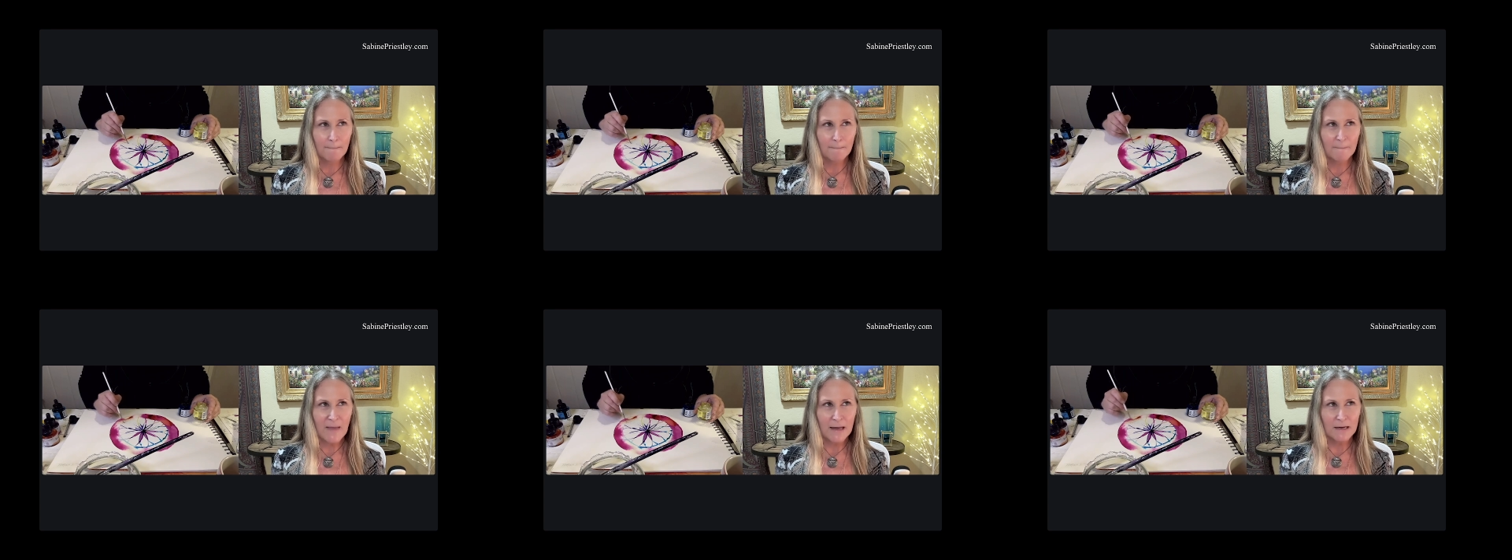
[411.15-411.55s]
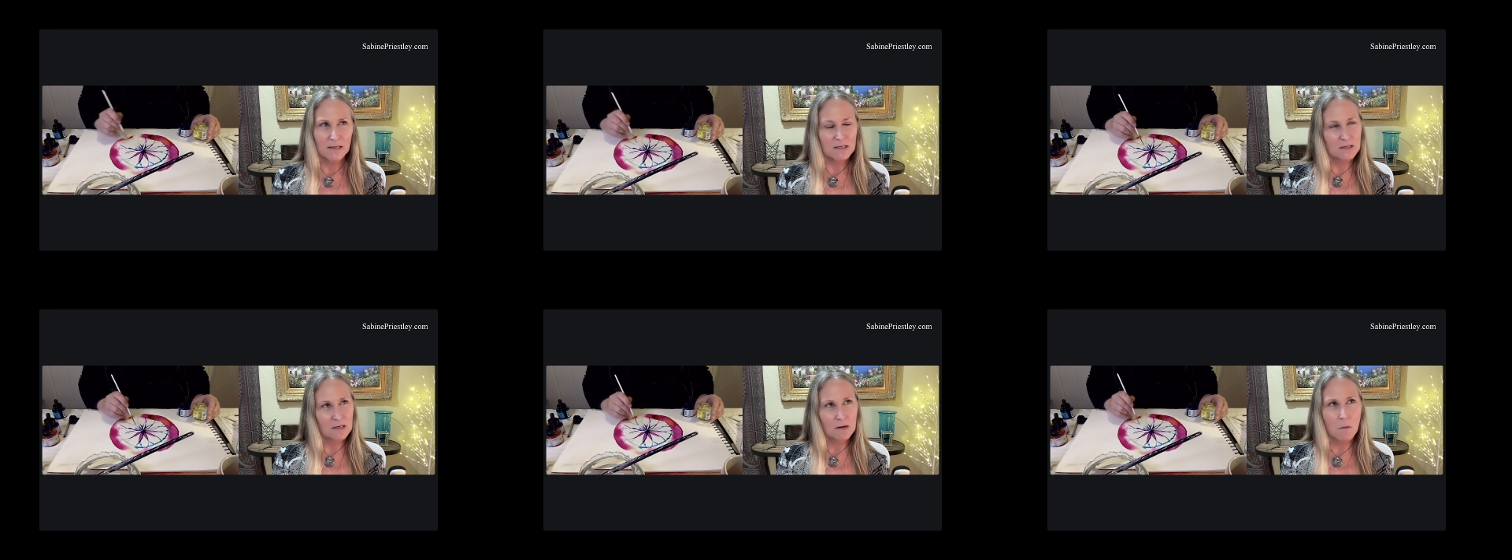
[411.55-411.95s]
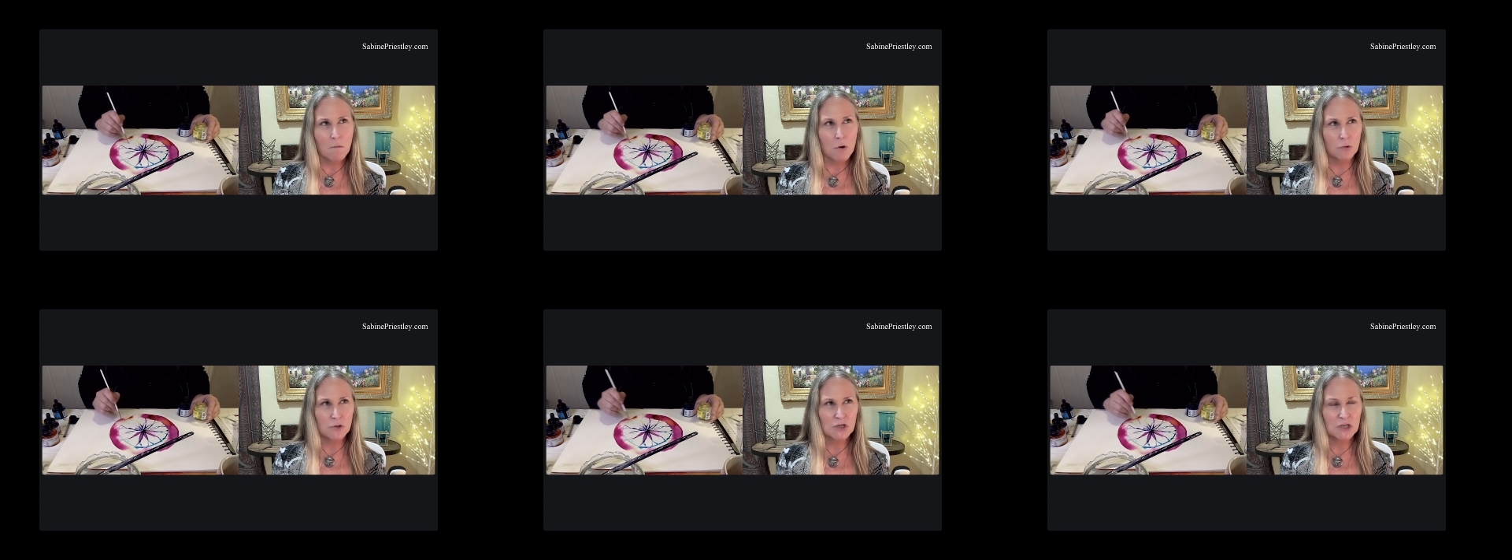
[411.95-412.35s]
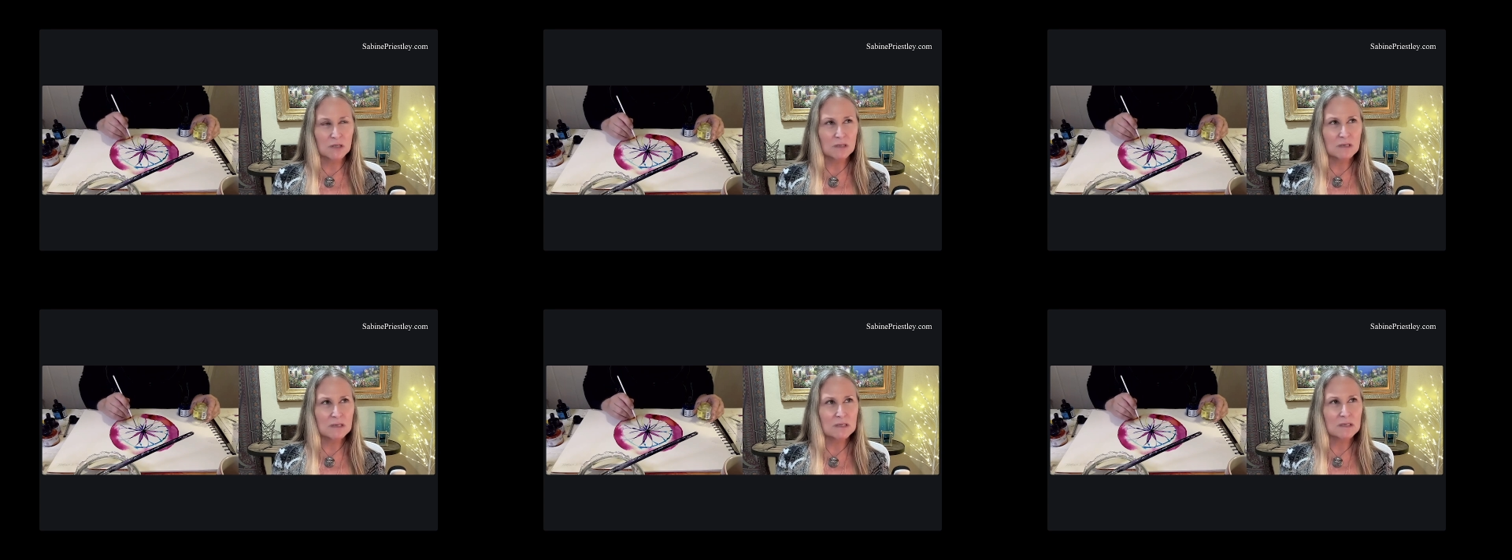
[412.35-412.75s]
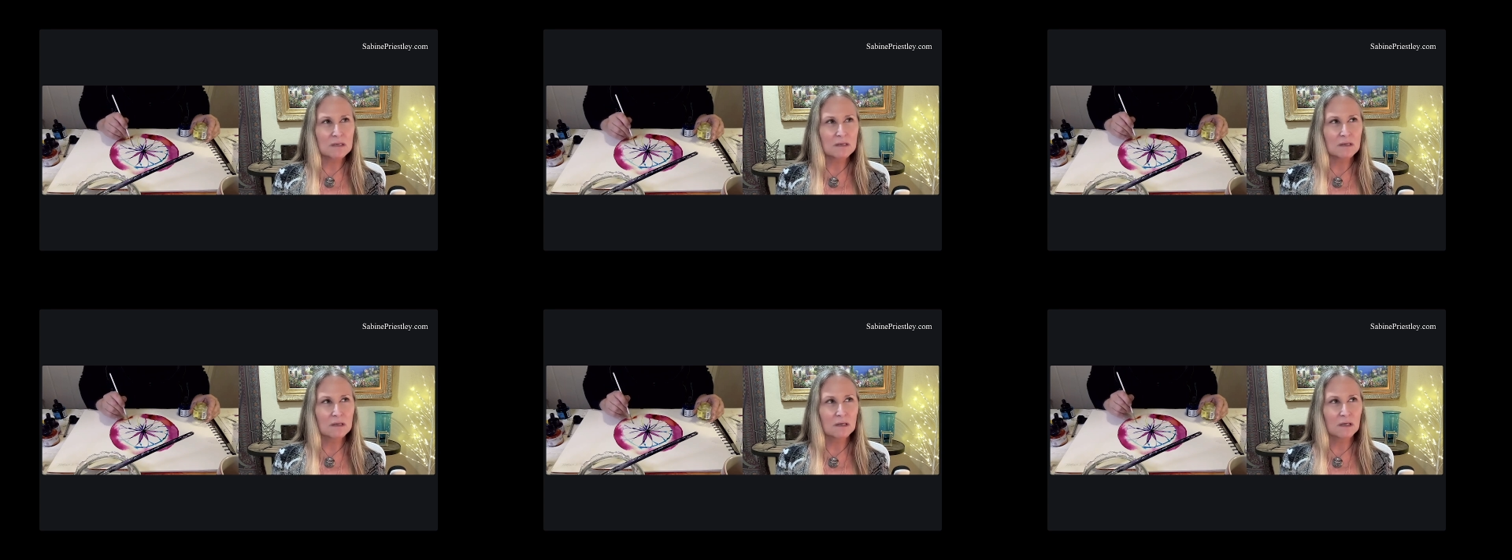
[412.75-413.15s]
and it's emotions,
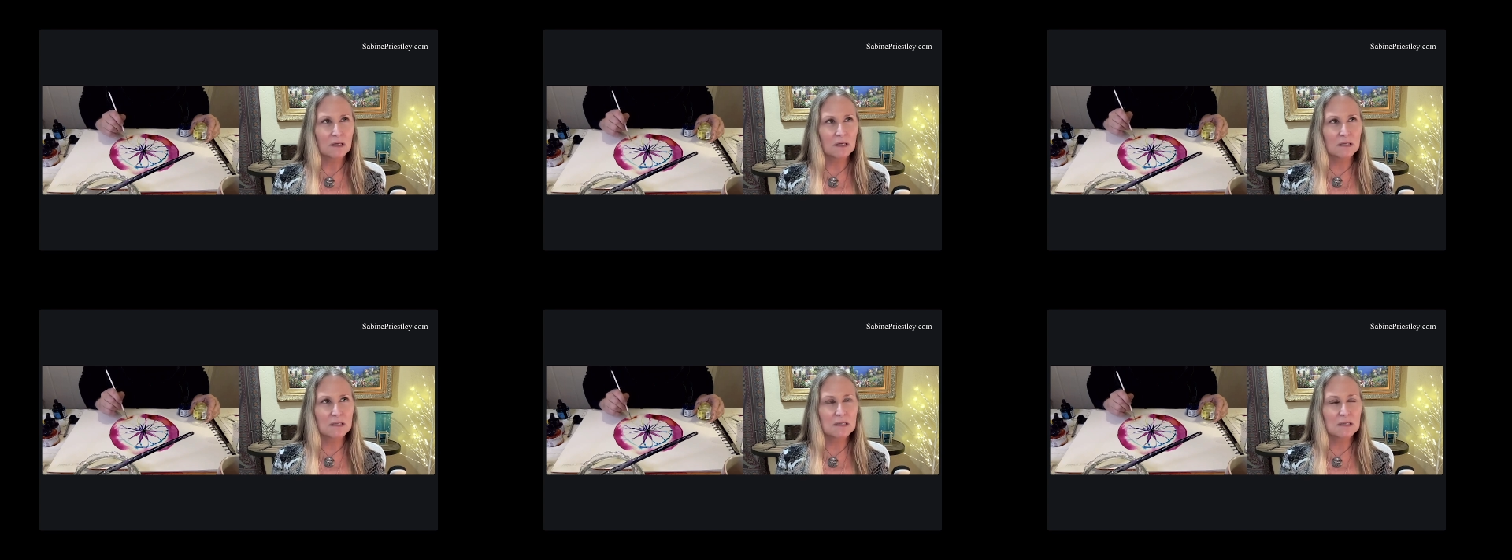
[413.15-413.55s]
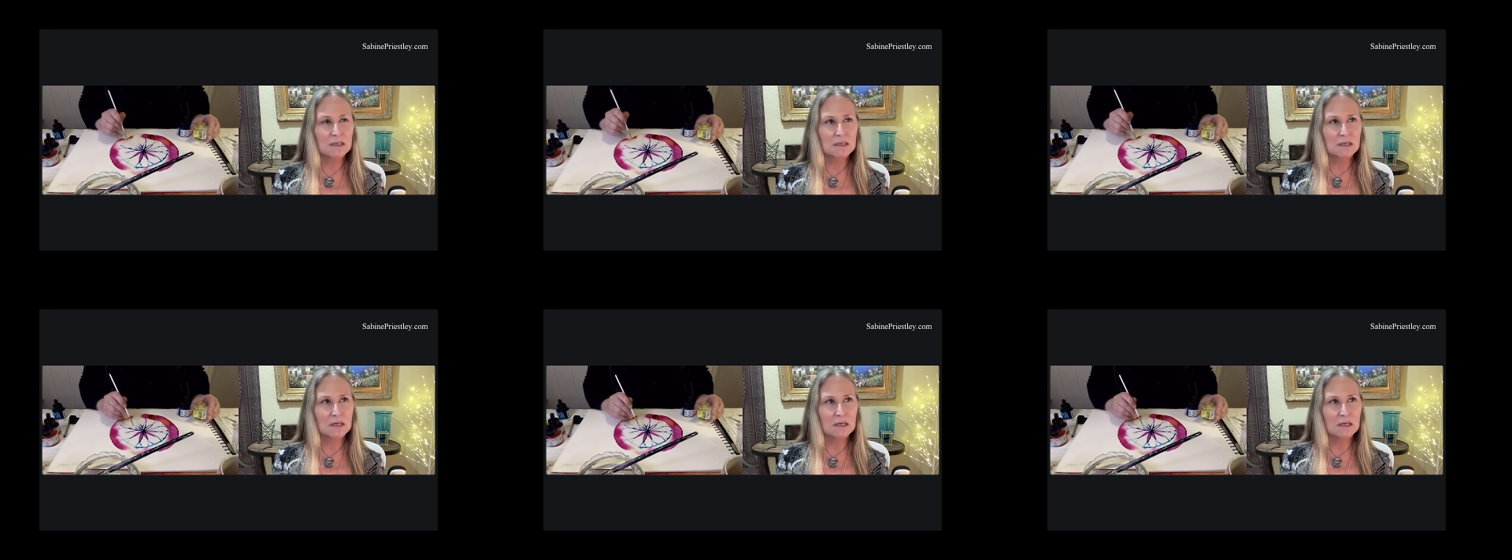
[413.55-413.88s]
it's